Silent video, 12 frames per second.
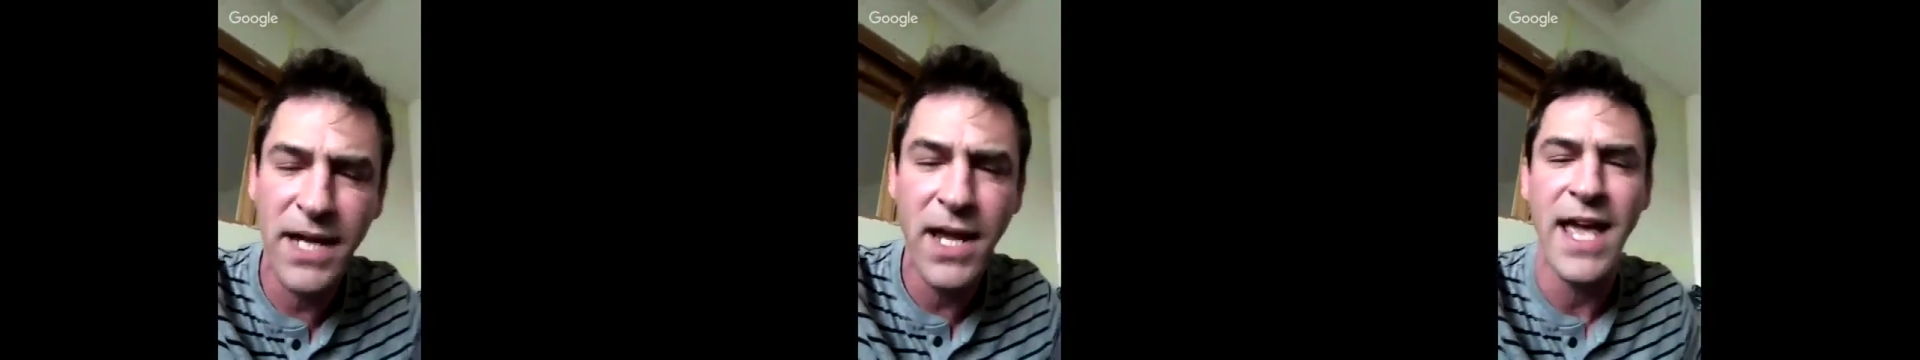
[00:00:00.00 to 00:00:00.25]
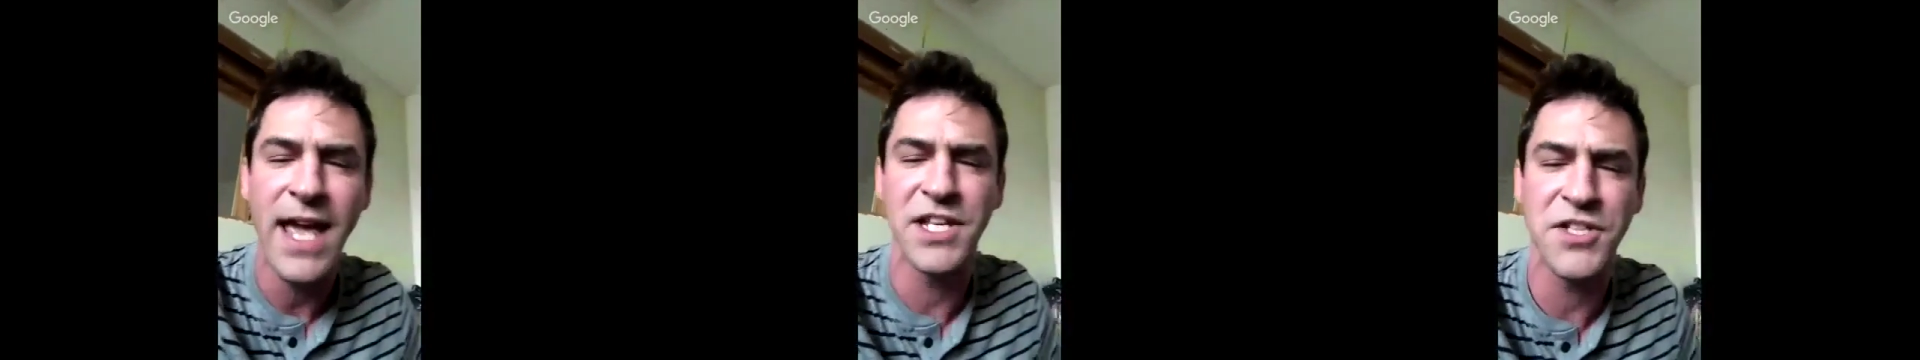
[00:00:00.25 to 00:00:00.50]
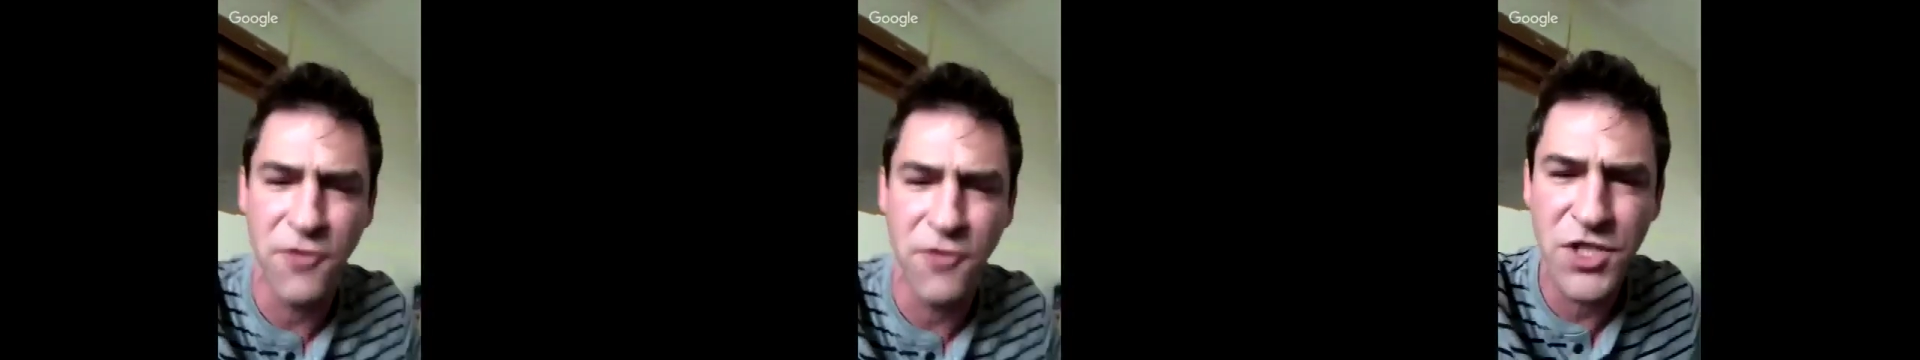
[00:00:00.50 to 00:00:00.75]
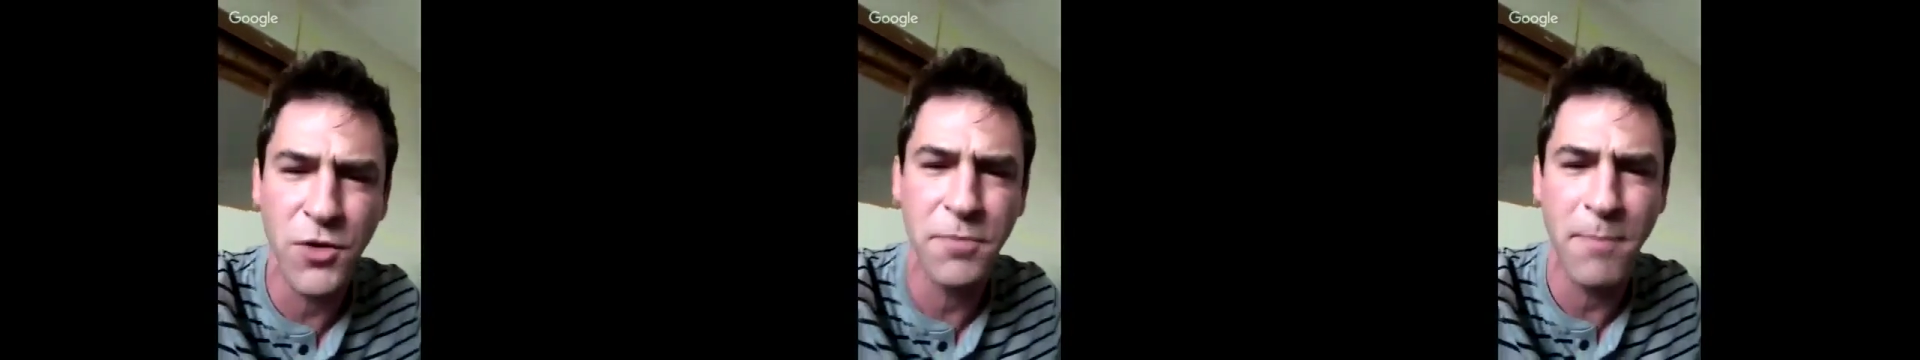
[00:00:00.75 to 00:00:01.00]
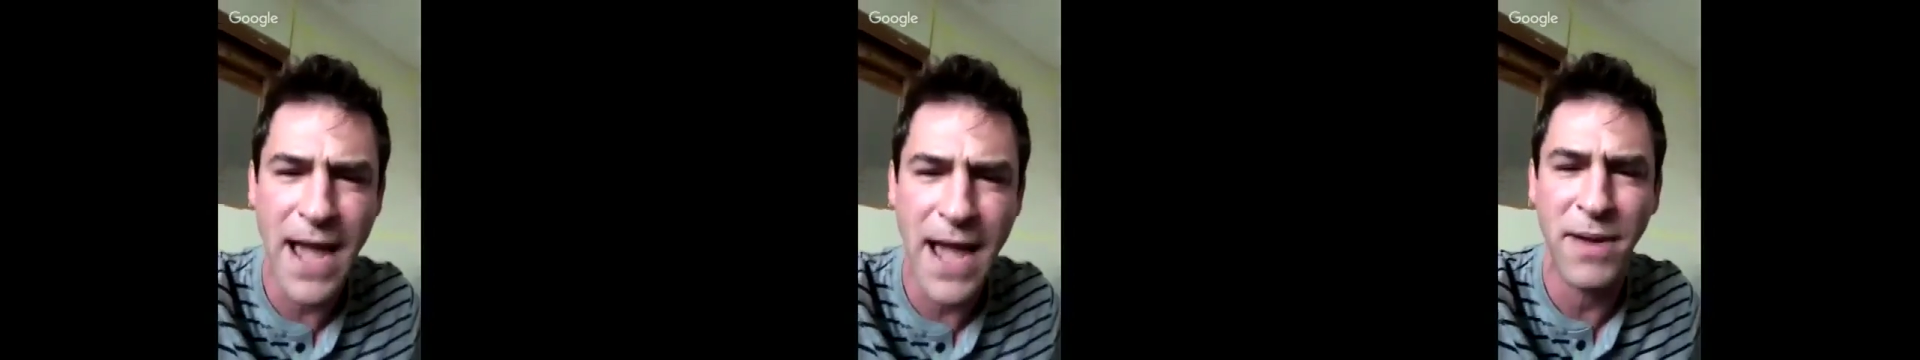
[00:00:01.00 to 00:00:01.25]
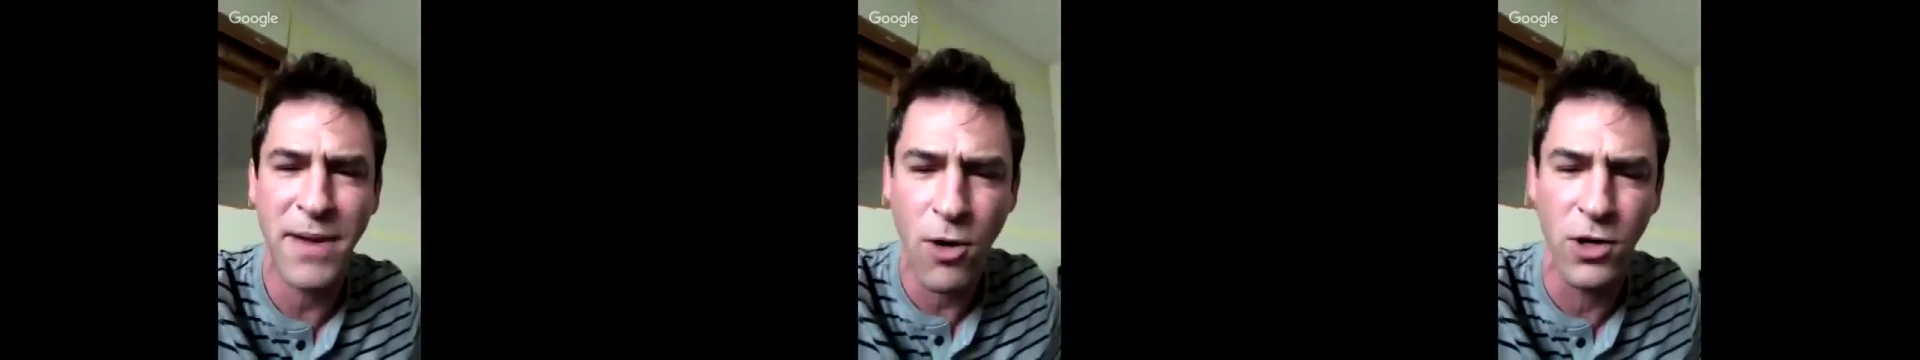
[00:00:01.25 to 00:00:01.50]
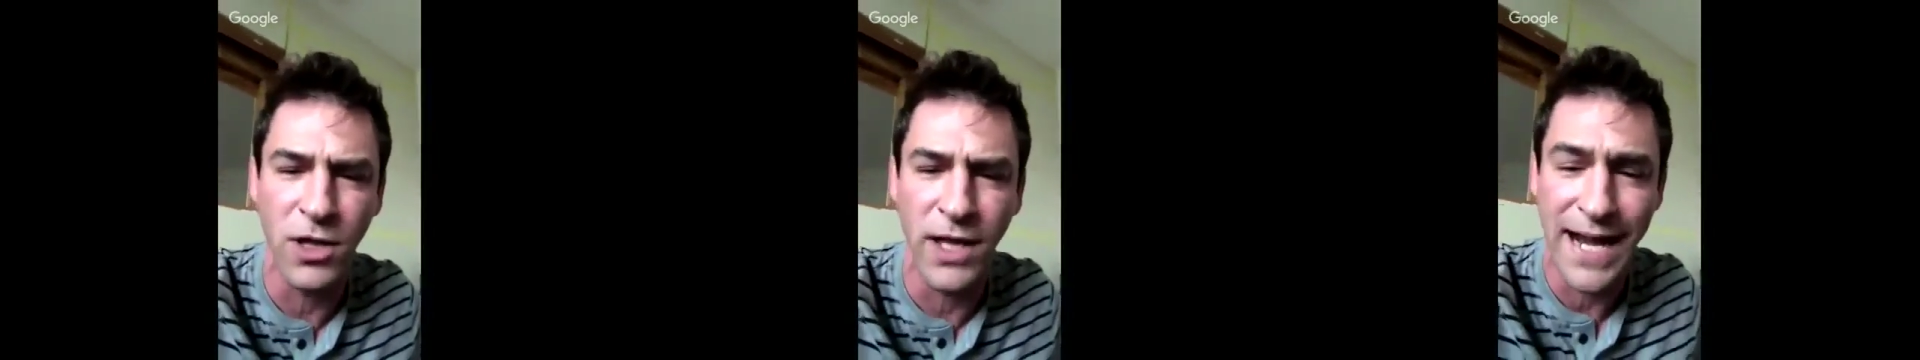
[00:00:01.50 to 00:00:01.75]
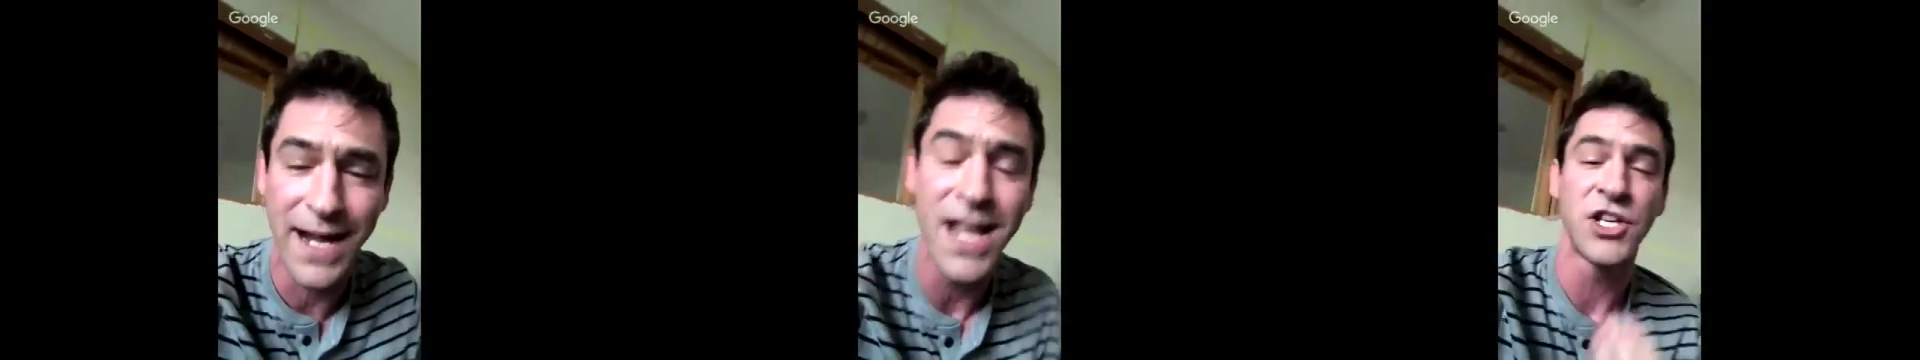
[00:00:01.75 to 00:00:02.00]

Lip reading: as friends with Matt Powerland. So